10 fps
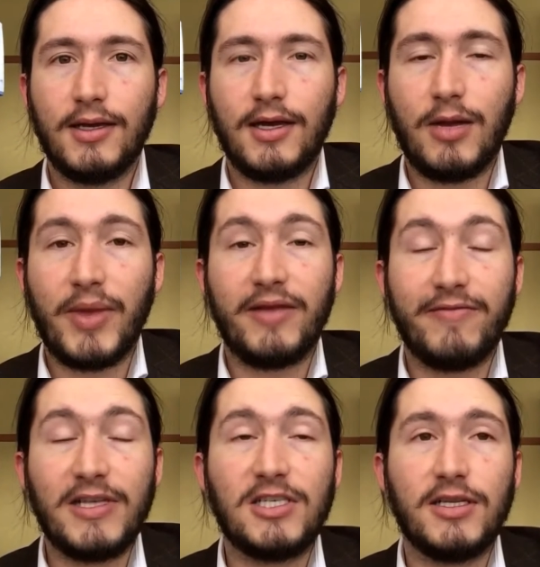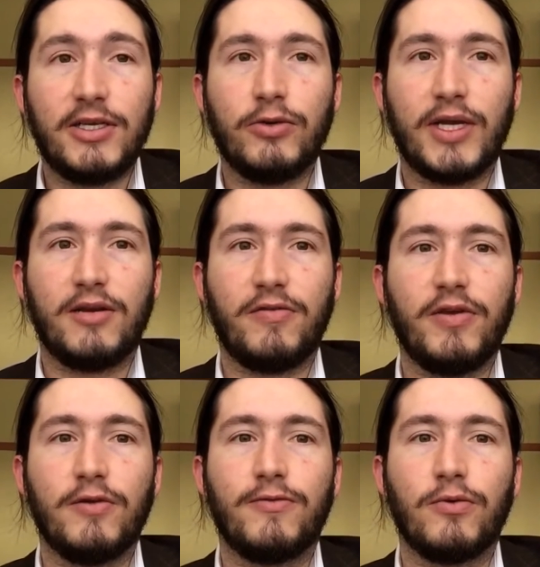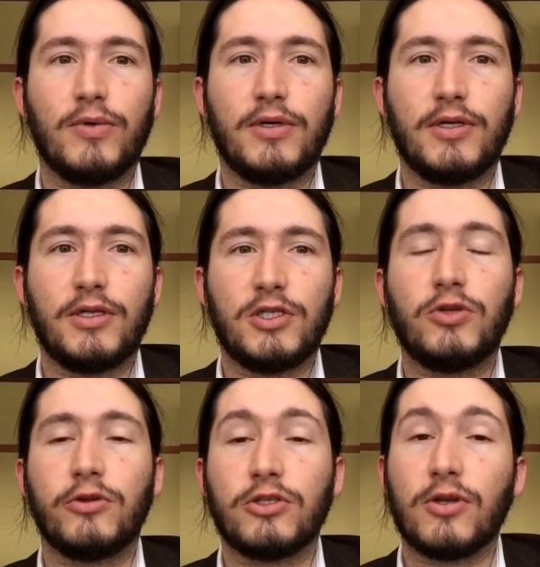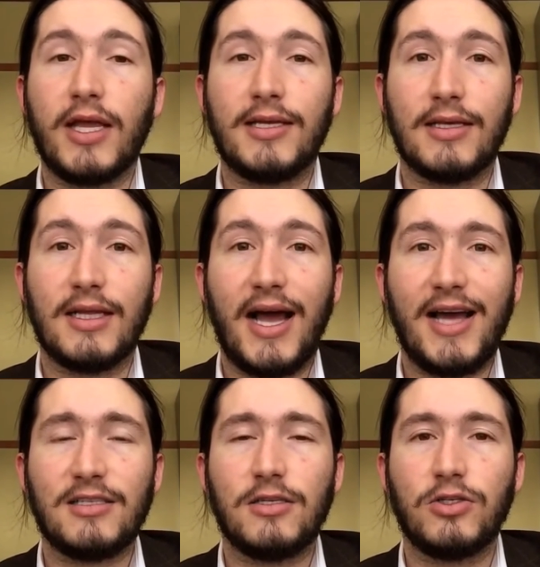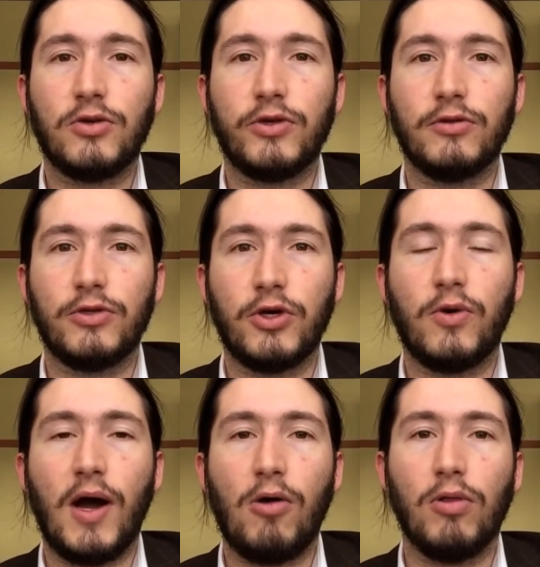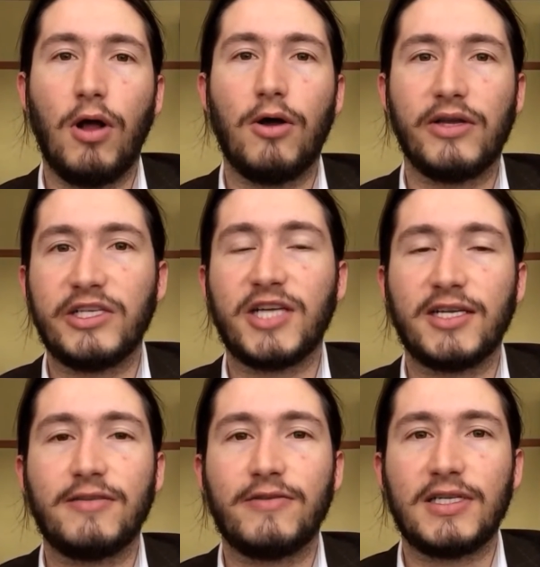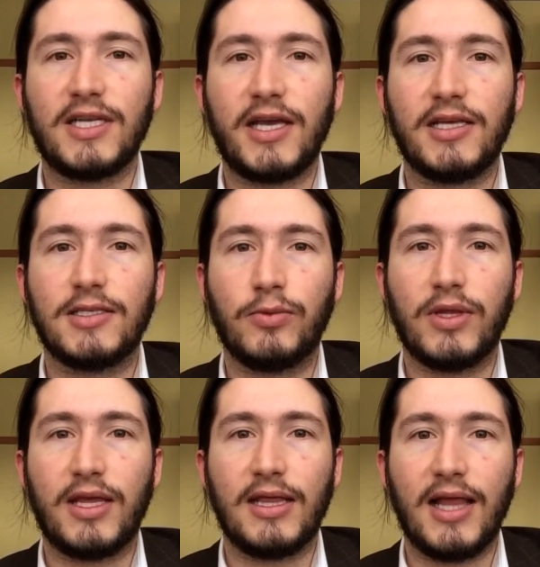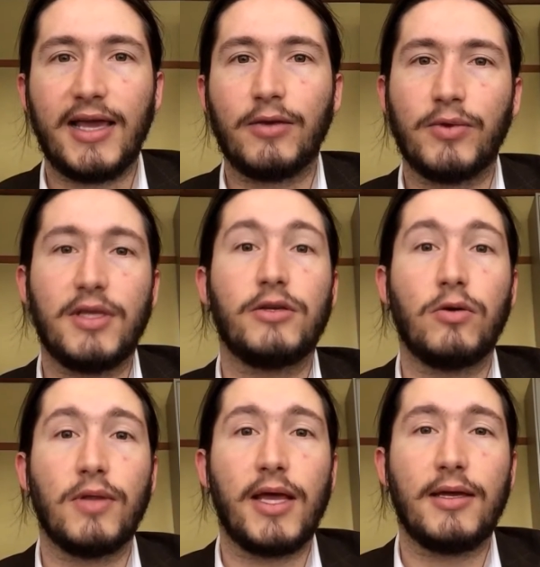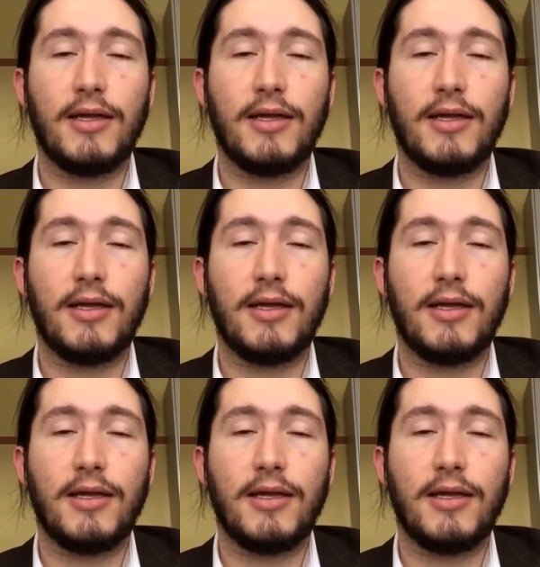and eventually you'll get a feel for what the students are like in the class, so you'll know how long each activity takes and what they like and what they don't like,